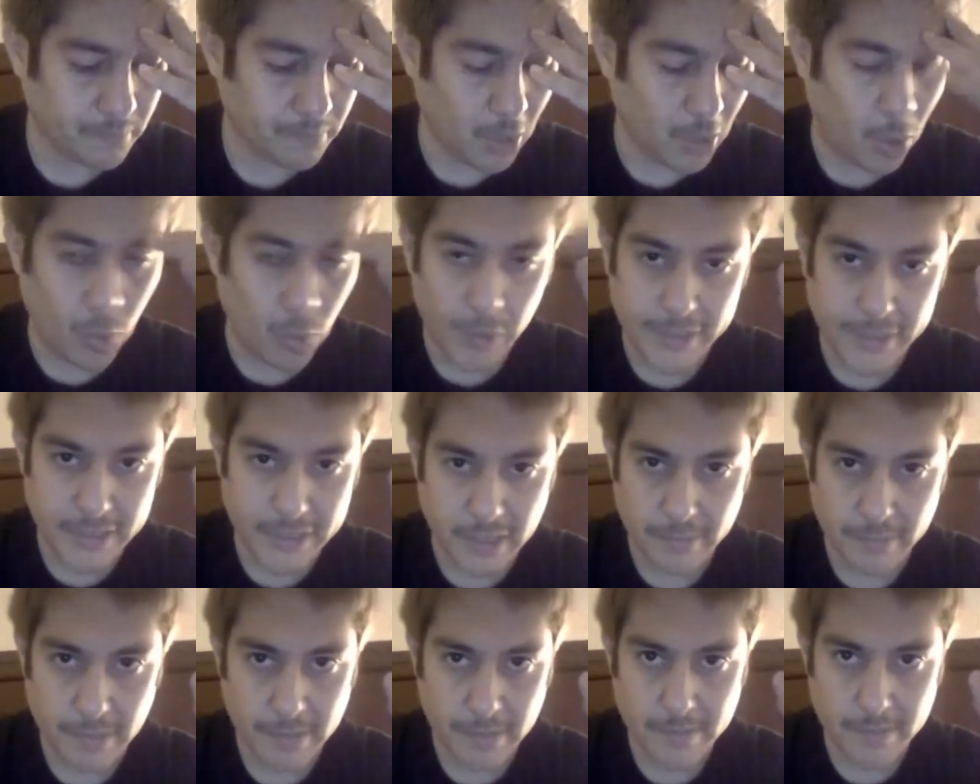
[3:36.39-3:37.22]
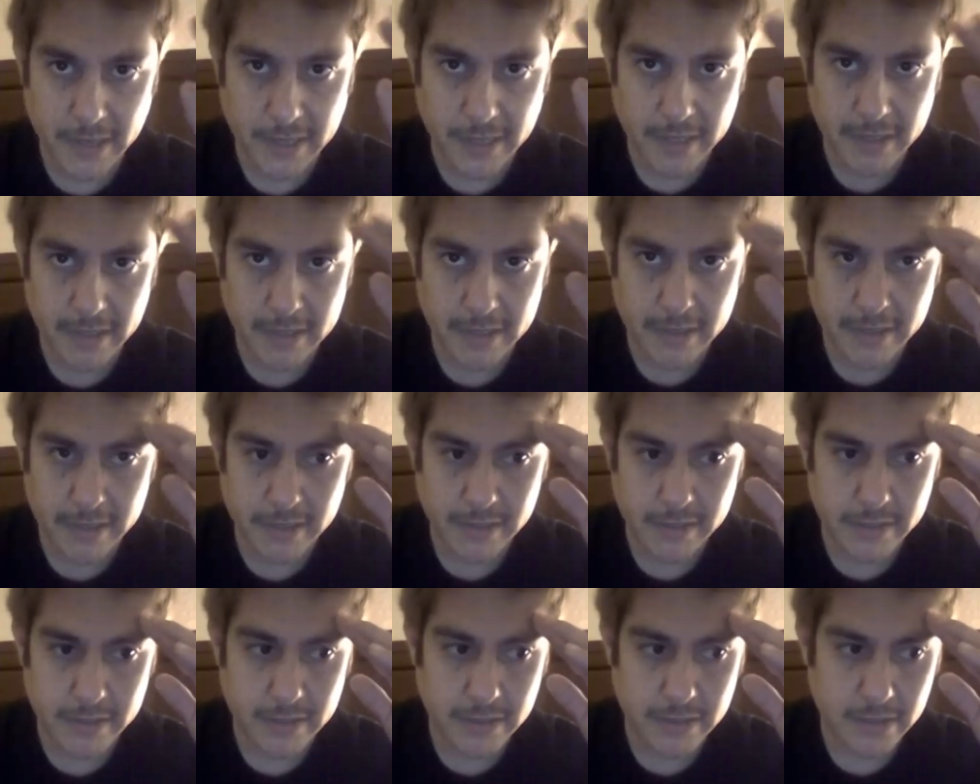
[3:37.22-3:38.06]
always on my mind is
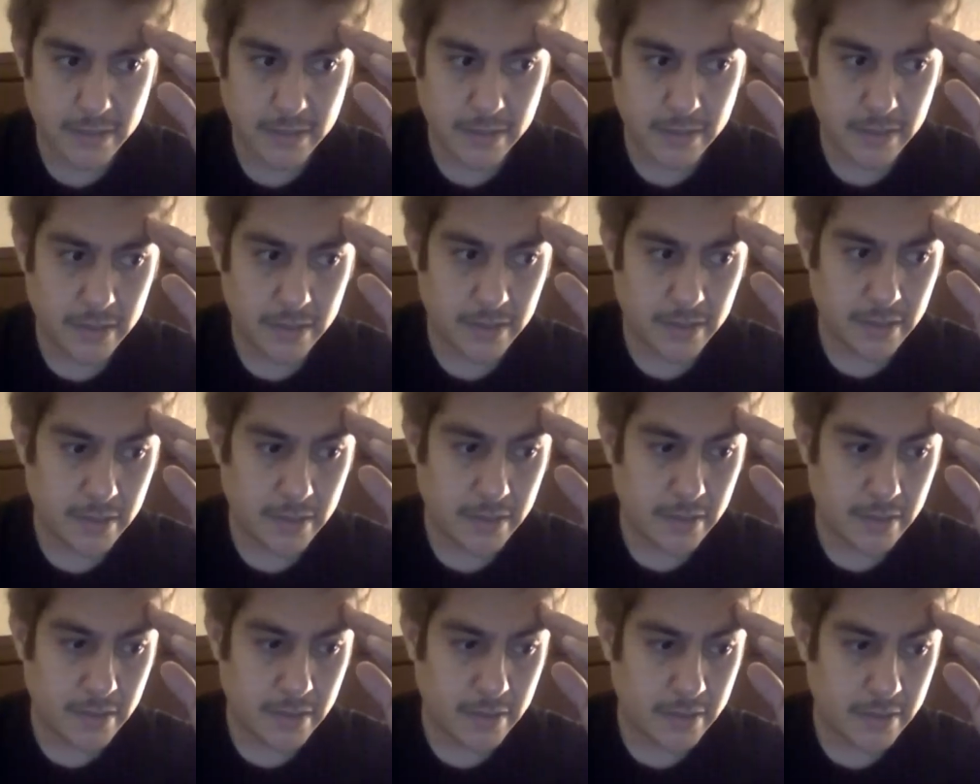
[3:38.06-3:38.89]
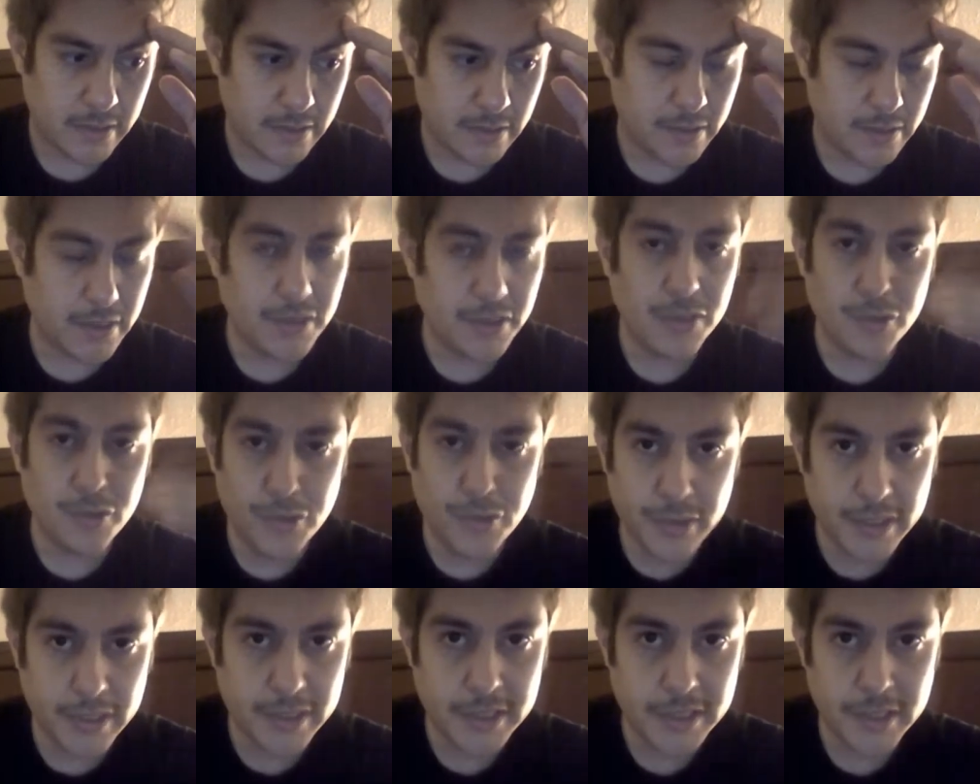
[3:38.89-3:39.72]
the new
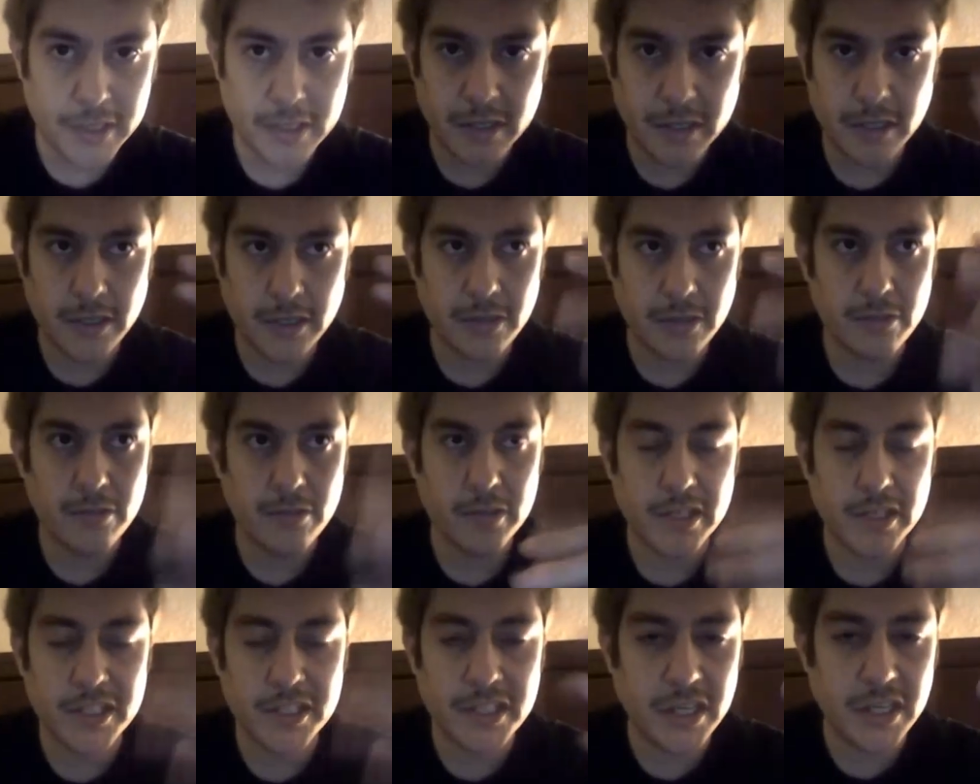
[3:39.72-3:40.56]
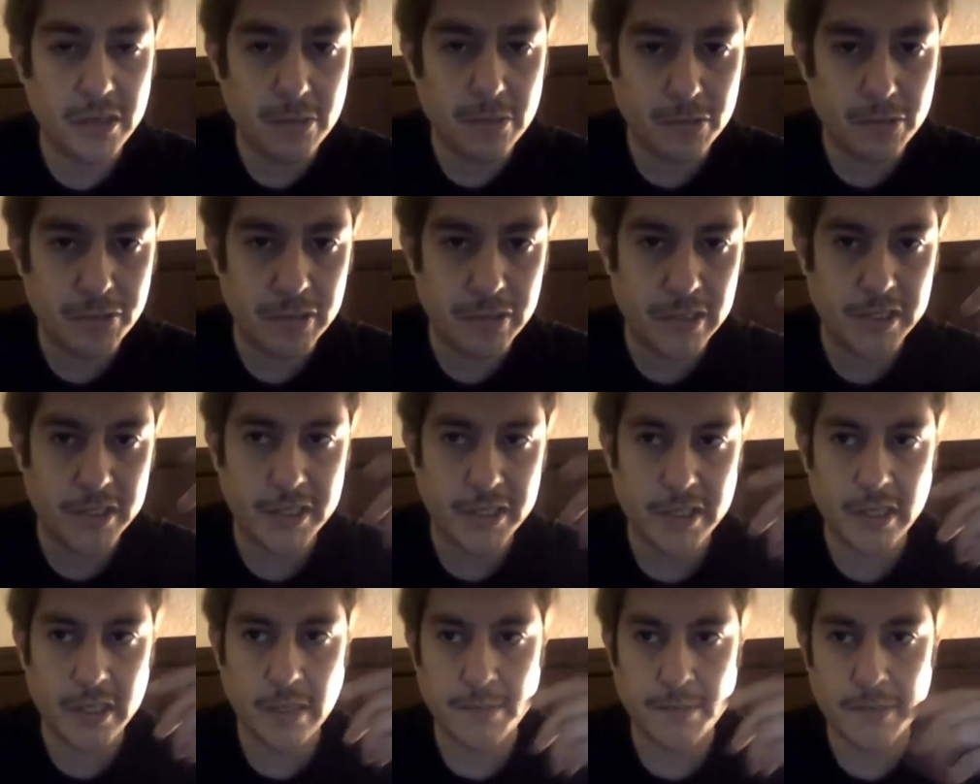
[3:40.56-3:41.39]
trilogy, the sequel
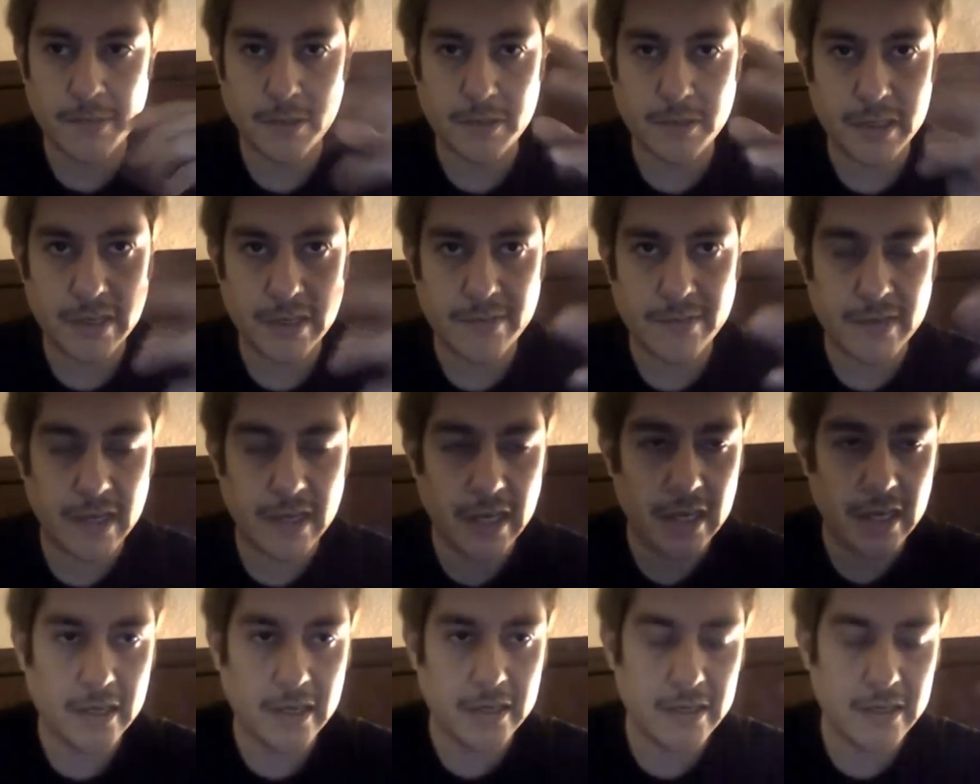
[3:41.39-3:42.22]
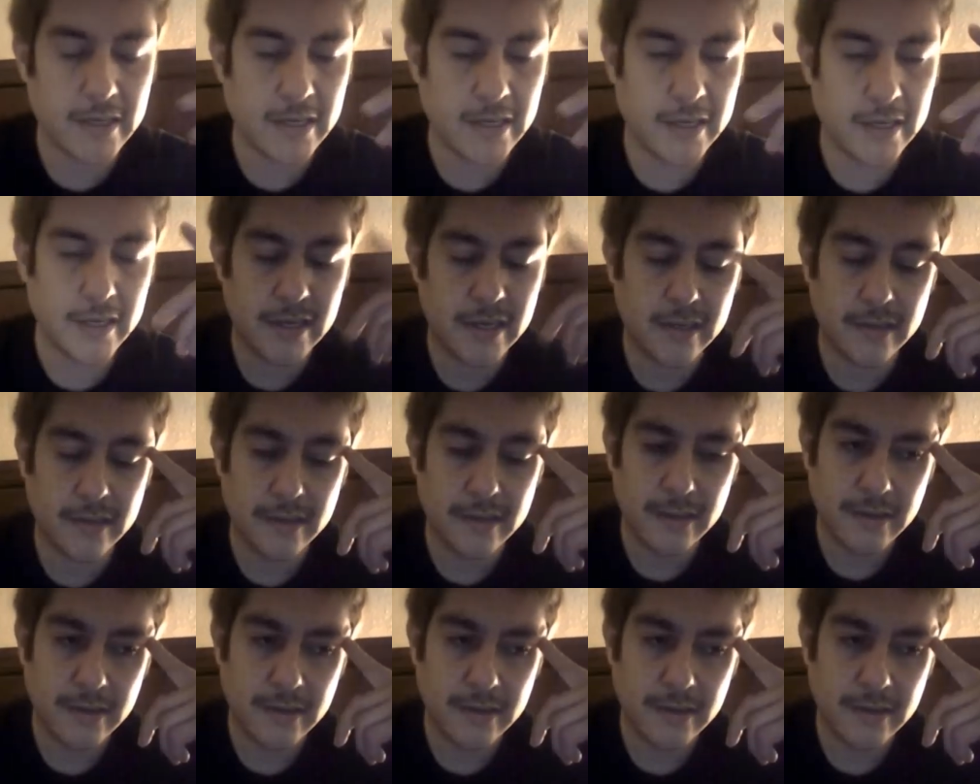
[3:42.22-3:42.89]
trilogy, episode 7, 8, and 9. And